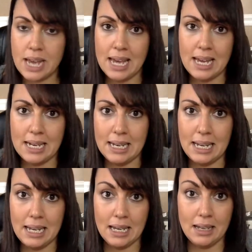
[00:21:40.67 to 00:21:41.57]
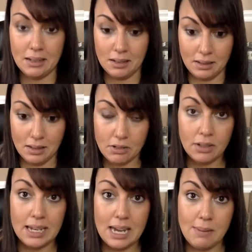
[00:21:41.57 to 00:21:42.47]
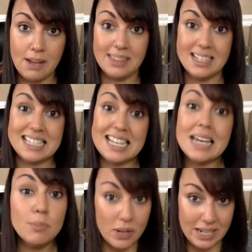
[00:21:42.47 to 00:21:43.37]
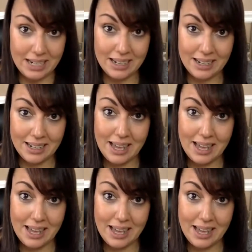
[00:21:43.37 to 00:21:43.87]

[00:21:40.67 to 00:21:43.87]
and it literally came out the same week